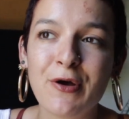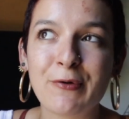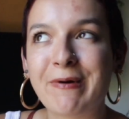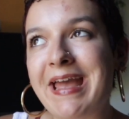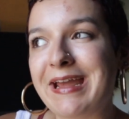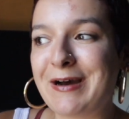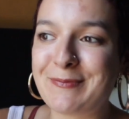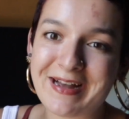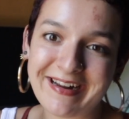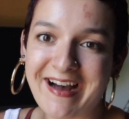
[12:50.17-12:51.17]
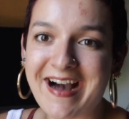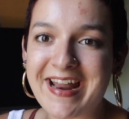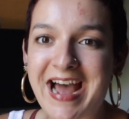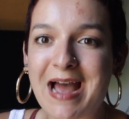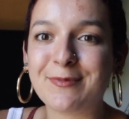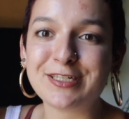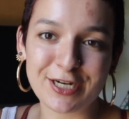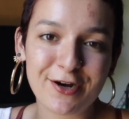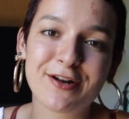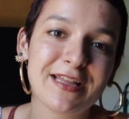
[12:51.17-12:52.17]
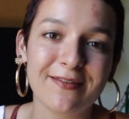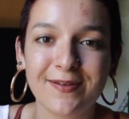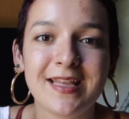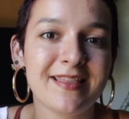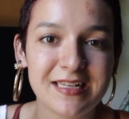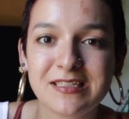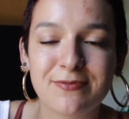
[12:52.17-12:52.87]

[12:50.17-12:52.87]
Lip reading: Wait, oh my god, I'm internally feeling this